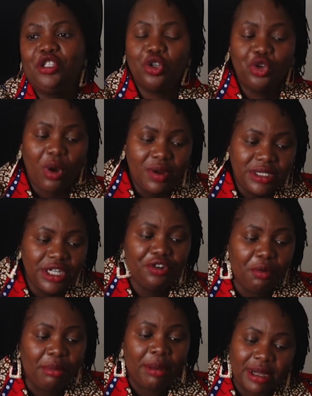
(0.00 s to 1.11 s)
So to our
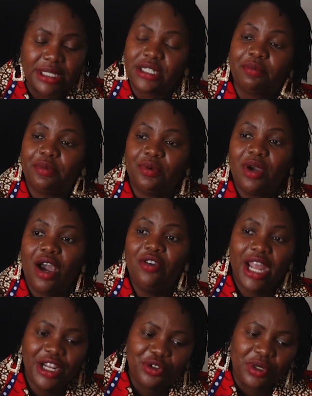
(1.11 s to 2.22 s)
general membership, I
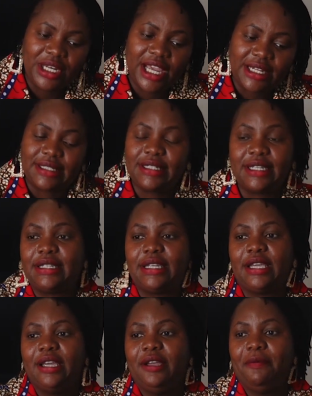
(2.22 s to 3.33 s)
would like to clear the state
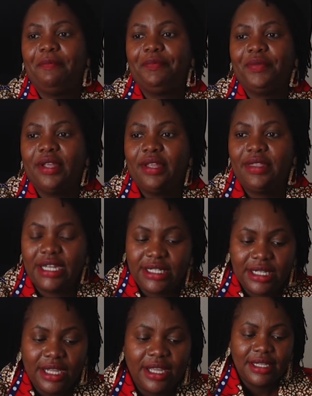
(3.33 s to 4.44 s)
here
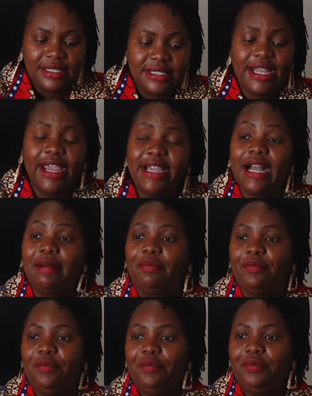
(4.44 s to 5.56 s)
that stay calm,
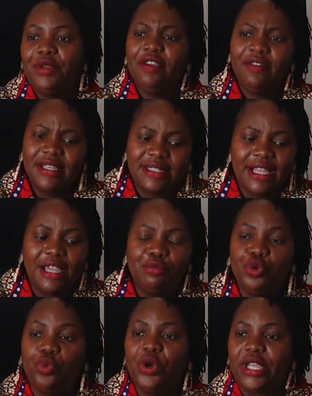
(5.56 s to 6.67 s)
give us time
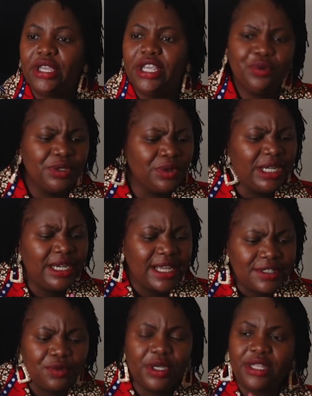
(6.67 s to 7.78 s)
to work. It was only
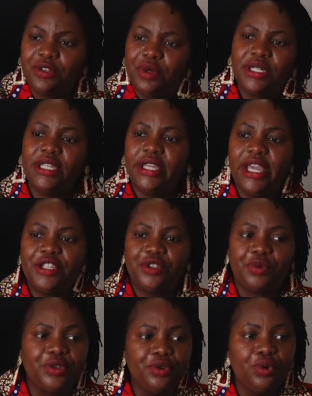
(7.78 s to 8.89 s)
last week that we had
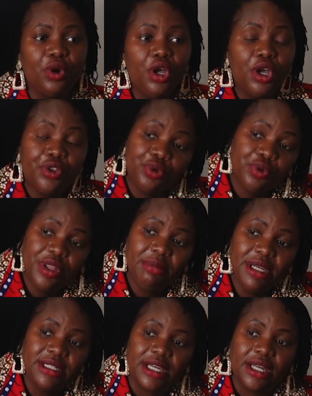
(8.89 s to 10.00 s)
engaged with you through the
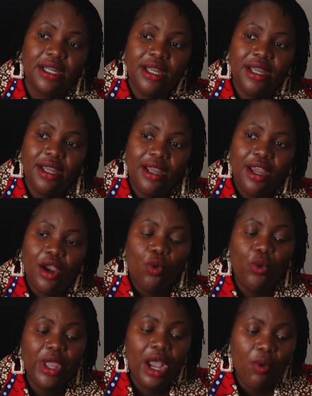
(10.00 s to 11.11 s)
media.
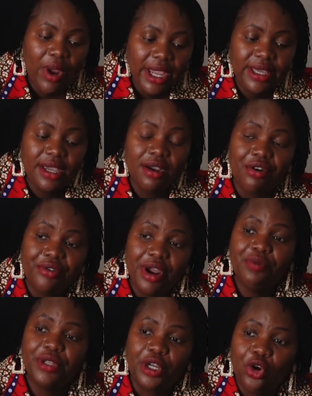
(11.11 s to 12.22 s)
We are working
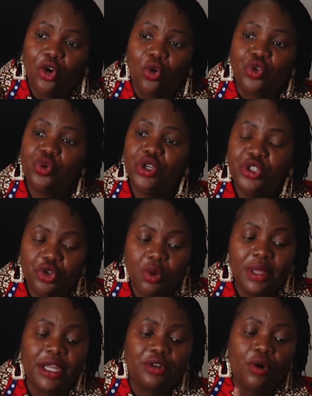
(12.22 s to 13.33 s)
around the clock to
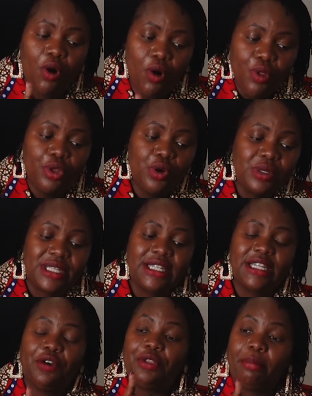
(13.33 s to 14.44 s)
ensure that all those
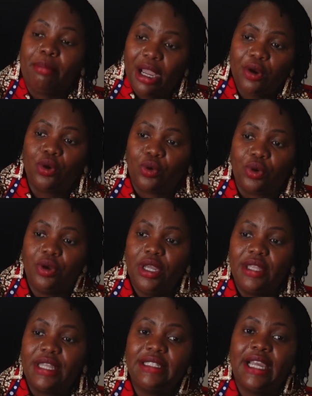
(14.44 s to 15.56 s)
that are on the backlog
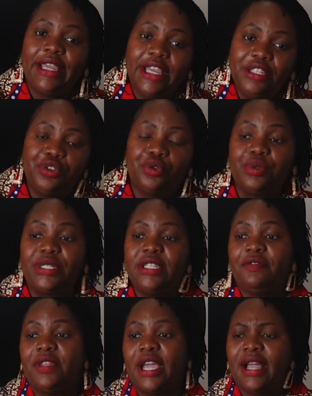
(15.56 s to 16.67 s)
that are yet to
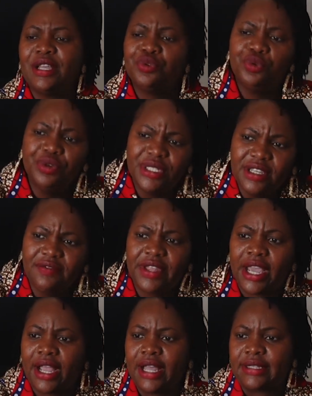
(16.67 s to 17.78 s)
receive their cars will receive
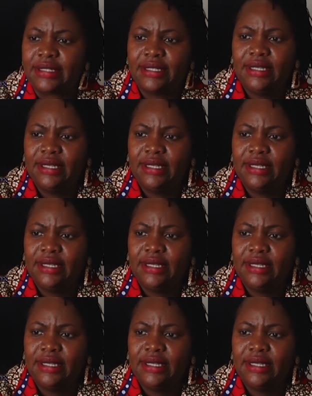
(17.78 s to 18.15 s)
their cars.